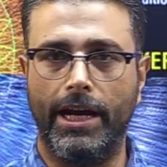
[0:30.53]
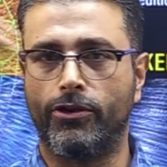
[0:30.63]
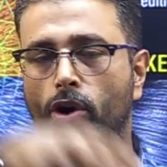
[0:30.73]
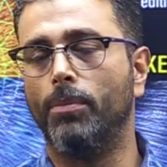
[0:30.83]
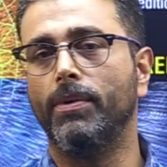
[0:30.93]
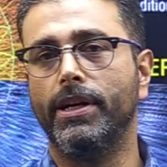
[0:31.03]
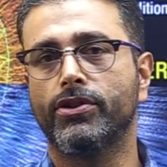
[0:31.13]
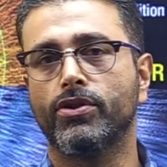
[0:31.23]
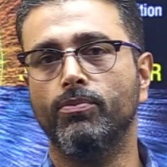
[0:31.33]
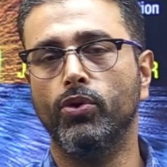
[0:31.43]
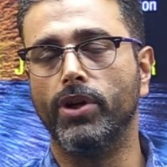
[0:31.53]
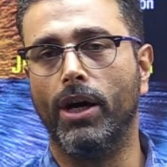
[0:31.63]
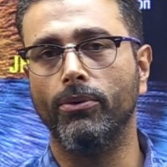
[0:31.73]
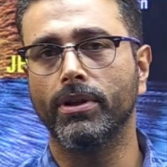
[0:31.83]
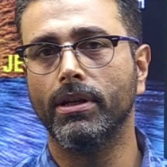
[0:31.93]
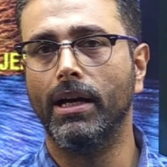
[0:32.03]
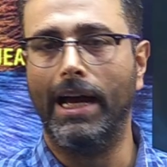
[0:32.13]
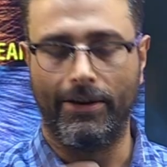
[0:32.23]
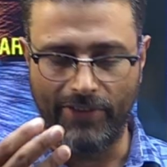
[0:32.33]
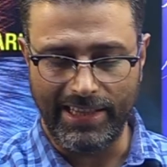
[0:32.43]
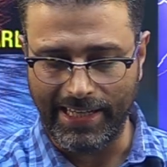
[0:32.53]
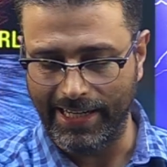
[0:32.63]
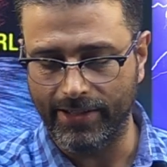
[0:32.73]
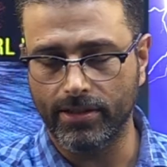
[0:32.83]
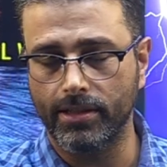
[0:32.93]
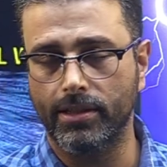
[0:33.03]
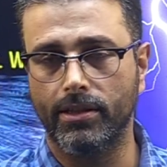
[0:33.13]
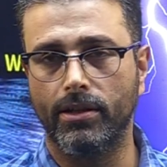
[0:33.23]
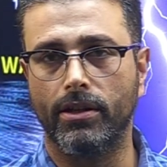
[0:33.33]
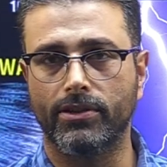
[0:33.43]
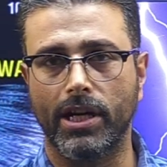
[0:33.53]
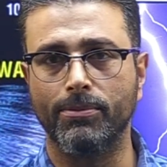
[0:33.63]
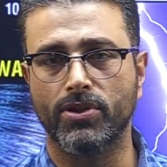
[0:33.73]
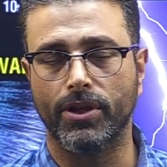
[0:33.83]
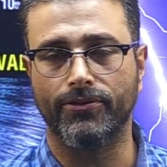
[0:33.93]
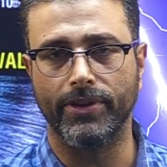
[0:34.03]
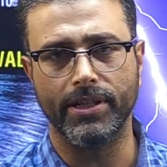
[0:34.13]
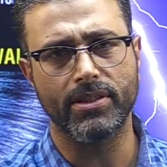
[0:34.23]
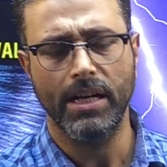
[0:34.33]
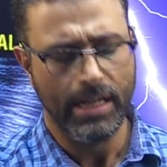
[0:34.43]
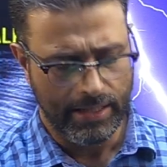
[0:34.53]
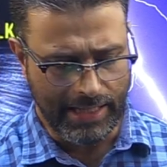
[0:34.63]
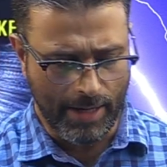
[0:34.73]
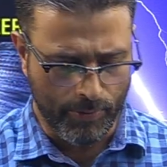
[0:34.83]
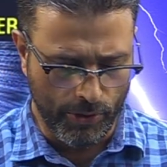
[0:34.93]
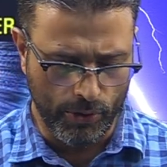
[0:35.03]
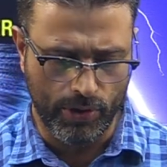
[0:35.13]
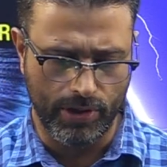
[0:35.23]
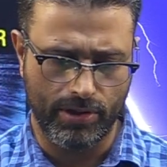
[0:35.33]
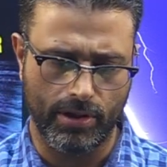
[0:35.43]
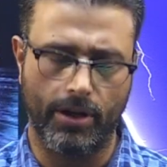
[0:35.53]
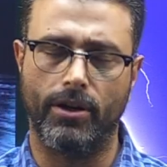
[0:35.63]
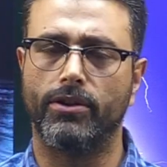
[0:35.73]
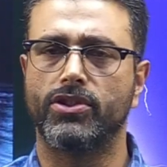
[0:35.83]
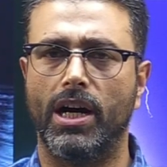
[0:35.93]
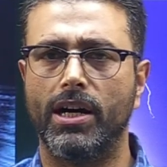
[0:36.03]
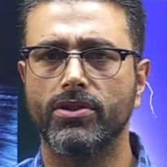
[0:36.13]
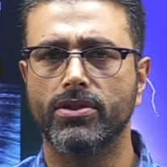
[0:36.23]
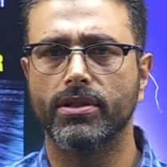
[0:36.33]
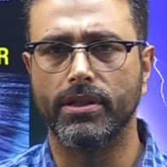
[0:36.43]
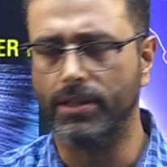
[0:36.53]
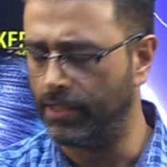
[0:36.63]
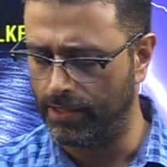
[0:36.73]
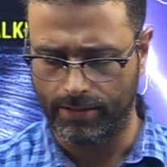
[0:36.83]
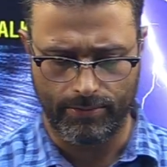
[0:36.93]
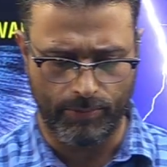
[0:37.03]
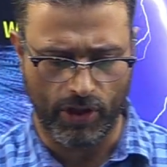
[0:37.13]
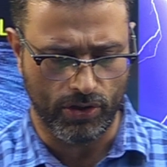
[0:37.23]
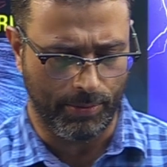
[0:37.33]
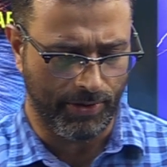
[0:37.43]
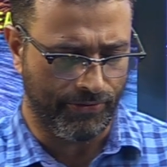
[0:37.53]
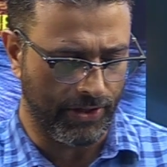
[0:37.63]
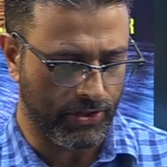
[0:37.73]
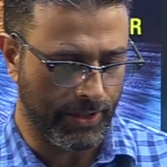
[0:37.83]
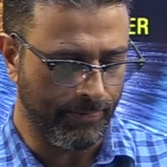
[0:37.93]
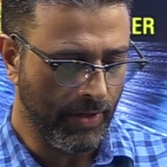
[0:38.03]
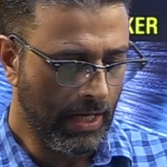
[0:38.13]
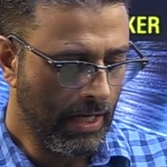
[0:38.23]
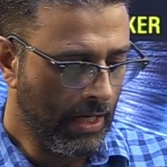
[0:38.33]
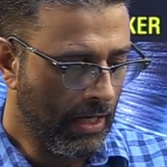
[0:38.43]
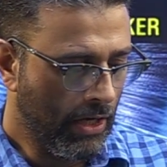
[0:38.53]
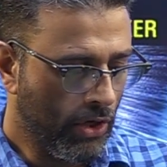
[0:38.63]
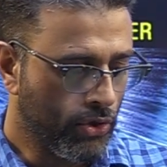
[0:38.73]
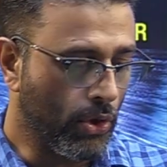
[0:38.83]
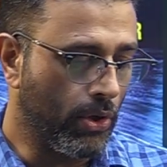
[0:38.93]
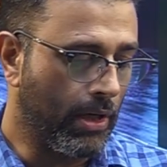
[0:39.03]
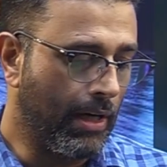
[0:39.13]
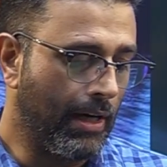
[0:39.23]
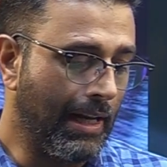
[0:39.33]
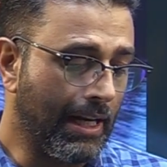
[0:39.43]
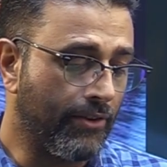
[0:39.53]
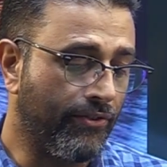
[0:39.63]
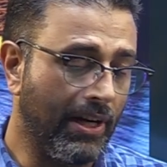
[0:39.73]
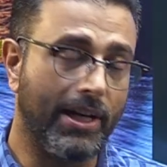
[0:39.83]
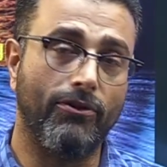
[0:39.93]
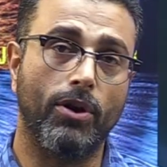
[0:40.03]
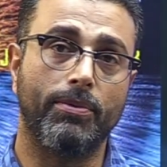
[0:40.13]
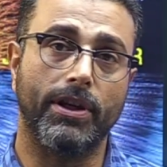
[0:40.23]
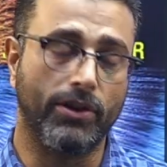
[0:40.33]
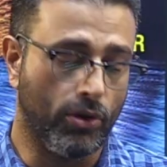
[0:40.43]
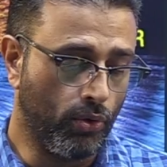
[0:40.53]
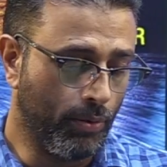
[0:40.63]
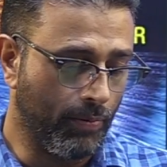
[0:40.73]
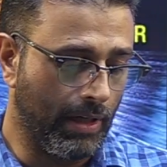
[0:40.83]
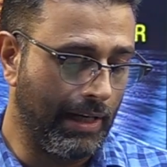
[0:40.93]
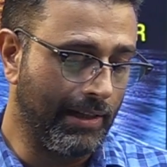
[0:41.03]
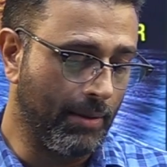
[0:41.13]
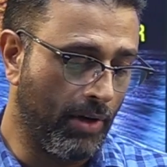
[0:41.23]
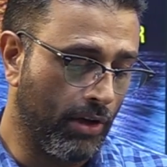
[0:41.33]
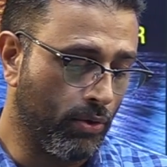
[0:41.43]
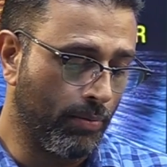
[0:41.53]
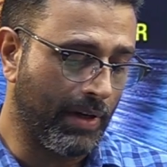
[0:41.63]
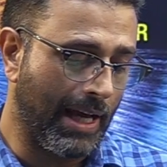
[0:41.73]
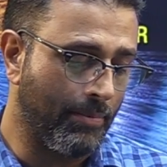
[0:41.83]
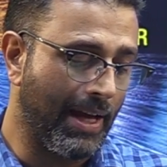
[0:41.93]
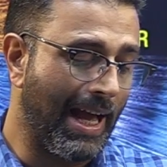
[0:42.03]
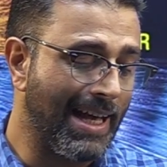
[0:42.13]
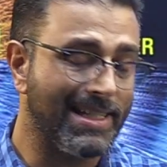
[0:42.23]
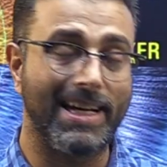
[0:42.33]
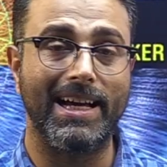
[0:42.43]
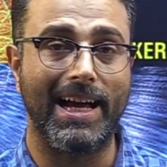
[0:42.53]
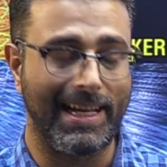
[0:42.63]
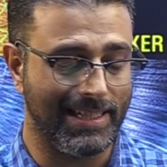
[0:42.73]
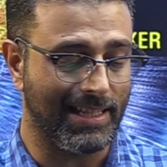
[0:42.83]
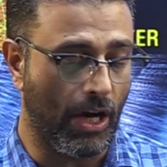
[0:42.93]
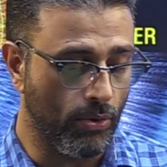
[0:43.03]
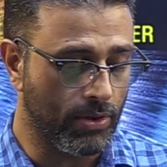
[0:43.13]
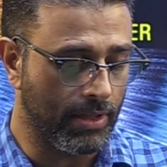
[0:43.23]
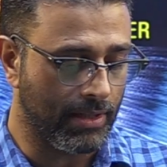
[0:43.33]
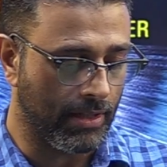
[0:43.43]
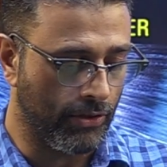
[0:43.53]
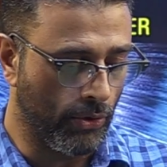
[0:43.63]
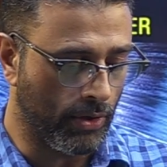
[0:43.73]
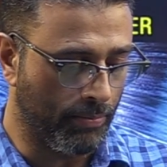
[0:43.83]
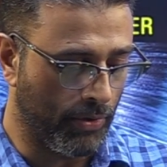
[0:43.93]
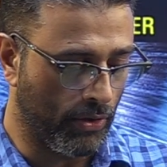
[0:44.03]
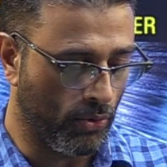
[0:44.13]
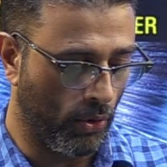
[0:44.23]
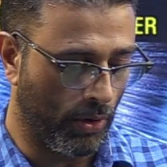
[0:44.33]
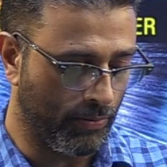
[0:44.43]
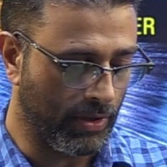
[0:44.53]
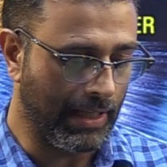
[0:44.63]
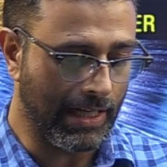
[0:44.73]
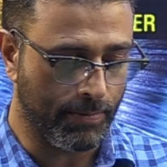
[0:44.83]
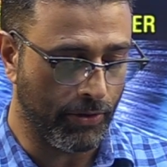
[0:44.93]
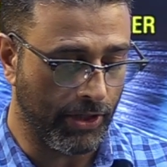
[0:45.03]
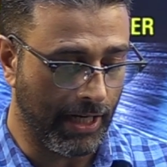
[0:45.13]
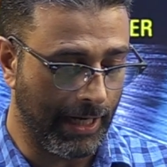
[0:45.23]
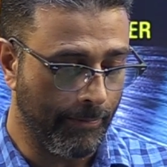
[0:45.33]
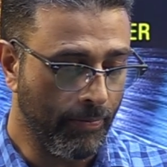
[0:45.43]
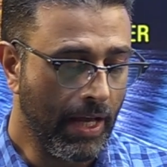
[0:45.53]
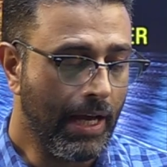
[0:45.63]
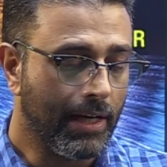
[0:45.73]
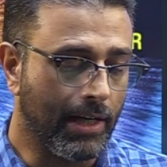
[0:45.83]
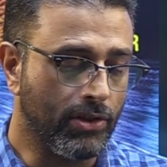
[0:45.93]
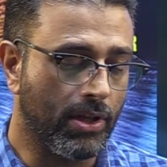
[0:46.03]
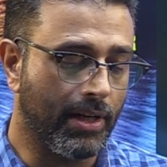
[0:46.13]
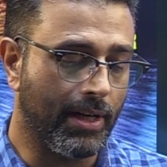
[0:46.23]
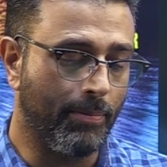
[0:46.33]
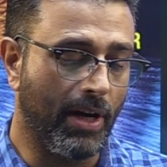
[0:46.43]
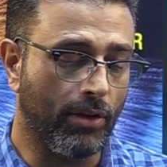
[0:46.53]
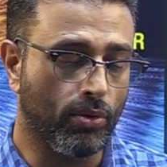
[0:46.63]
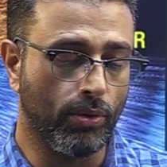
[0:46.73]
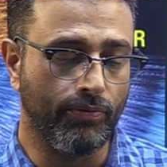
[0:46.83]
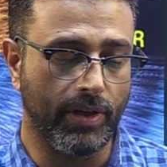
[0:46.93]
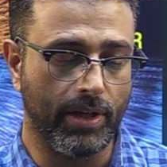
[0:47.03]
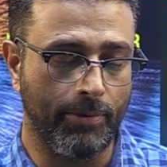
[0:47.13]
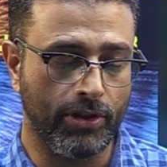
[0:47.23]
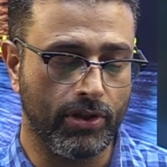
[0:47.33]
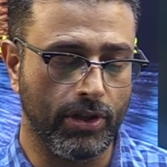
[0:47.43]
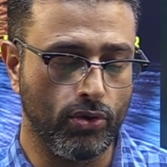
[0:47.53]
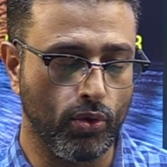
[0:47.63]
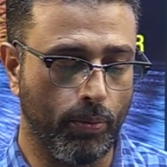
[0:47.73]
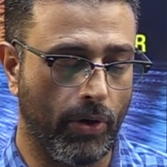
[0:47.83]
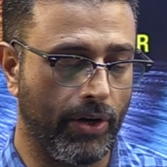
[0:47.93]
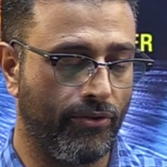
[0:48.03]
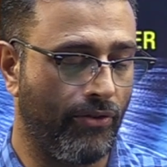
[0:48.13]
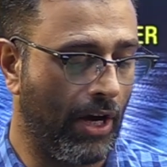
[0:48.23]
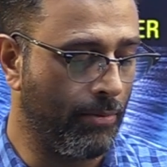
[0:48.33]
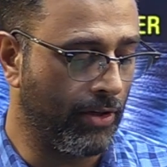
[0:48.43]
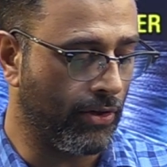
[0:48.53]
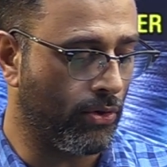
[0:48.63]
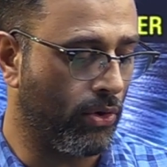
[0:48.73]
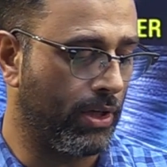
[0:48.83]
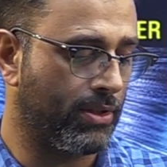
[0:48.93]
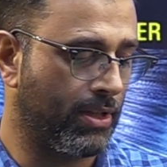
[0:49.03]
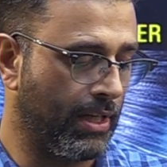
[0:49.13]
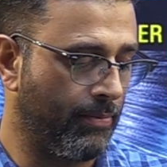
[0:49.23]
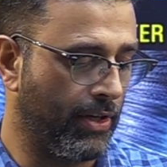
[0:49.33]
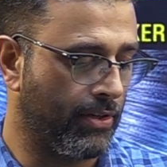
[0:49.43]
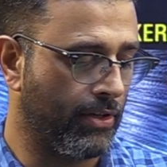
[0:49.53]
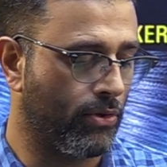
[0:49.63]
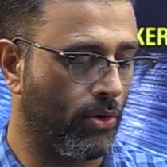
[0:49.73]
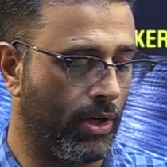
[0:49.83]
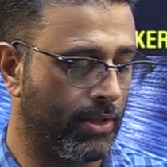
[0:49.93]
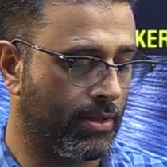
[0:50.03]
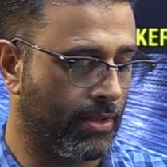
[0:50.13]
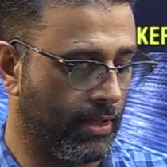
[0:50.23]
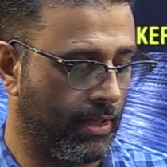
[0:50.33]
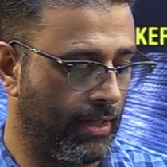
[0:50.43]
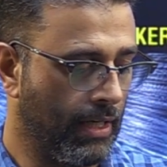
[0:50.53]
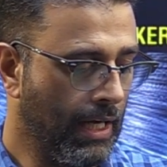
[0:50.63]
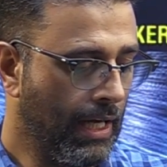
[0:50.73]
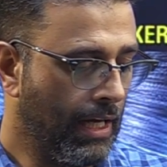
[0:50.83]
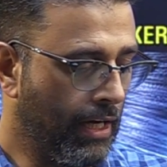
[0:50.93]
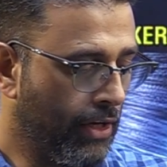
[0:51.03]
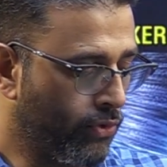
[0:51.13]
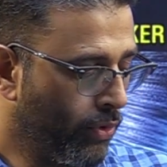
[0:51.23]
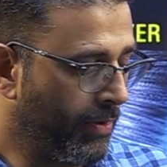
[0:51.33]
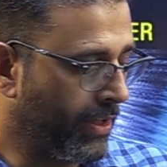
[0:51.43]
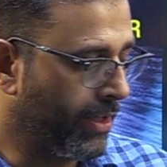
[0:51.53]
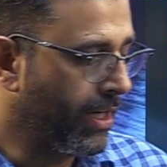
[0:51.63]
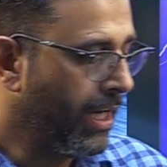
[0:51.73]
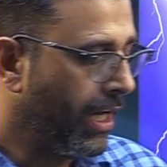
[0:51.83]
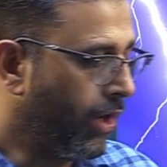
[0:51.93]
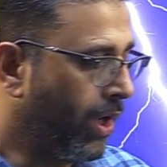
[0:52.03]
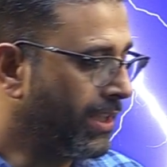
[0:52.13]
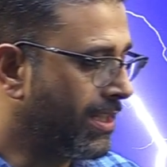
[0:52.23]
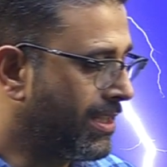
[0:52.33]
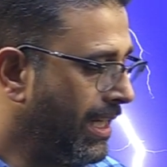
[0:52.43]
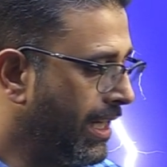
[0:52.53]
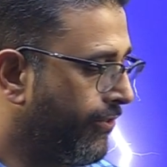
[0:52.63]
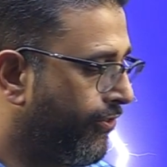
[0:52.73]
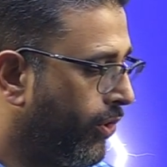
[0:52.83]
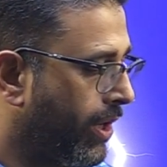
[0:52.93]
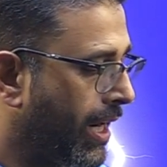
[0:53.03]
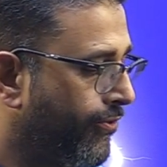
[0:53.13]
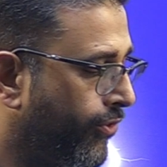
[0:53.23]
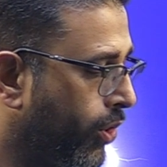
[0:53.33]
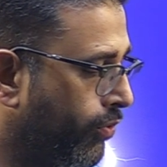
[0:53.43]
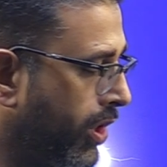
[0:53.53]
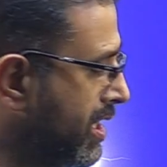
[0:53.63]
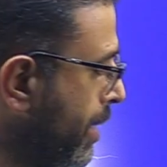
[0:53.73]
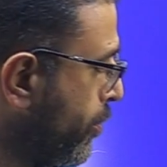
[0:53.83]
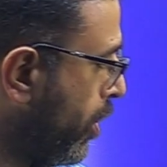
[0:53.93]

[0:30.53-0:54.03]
air droplets move down, and when they hit the tub surface, that produces charge because of the friction. So electric field developed in the room, in the bathroom, can be as high as 1000 newton per coulomb. So that's pretty high. Consider a bathroom with dimensions 2.5 meter cross 3 meter cross 2 meter along the ceiling, floor and four walls.